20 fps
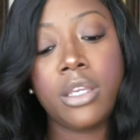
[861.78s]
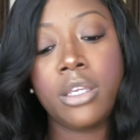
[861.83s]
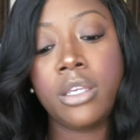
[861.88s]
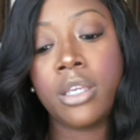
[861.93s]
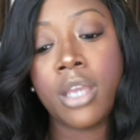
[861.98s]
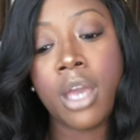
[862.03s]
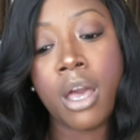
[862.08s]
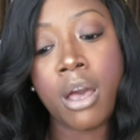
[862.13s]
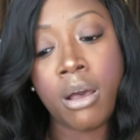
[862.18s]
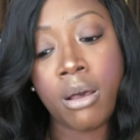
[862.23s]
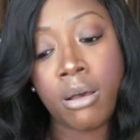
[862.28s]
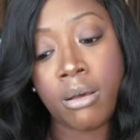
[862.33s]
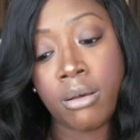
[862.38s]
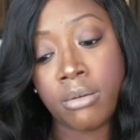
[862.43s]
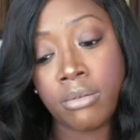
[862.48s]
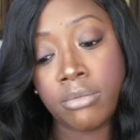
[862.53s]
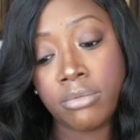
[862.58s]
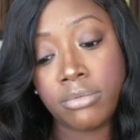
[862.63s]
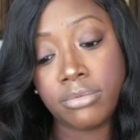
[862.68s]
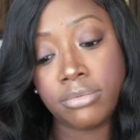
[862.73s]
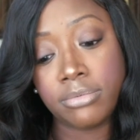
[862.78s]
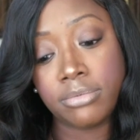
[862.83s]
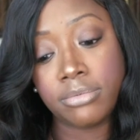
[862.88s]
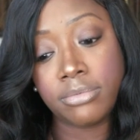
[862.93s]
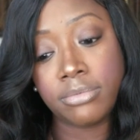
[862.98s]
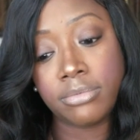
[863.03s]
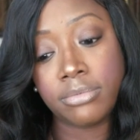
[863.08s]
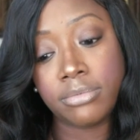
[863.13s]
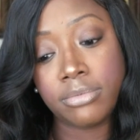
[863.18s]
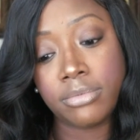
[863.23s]
the candle. Y'all,
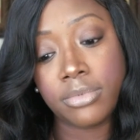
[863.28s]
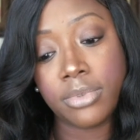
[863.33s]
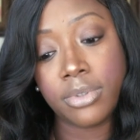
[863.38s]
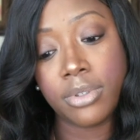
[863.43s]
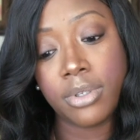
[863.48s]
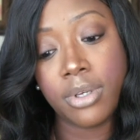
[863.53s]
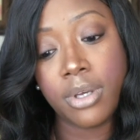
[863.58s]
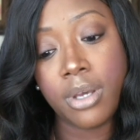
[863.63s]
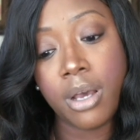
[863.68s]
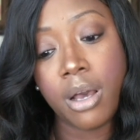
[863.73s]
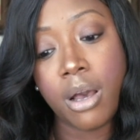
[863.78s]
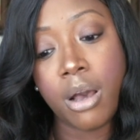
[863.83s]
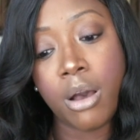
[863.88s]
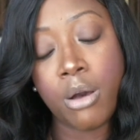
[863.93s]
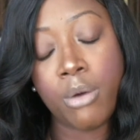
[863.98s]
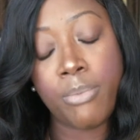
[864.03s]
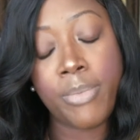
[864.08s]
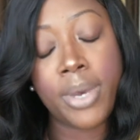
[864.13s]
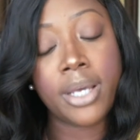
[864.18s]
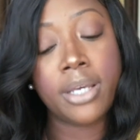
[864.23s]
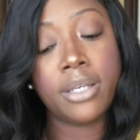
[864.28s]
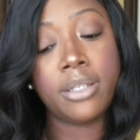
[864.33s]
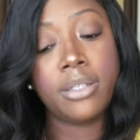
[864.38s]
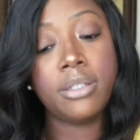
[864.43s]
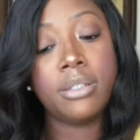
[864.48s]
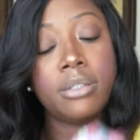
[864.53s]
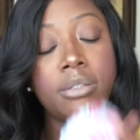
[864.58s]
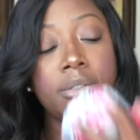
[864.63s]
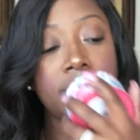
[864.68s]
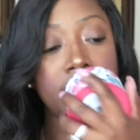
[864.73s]
oh my
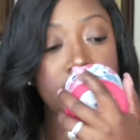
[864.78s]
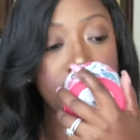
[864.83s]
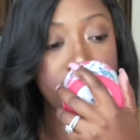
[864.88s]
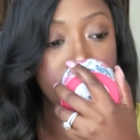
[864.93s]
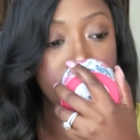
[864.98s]
goodness.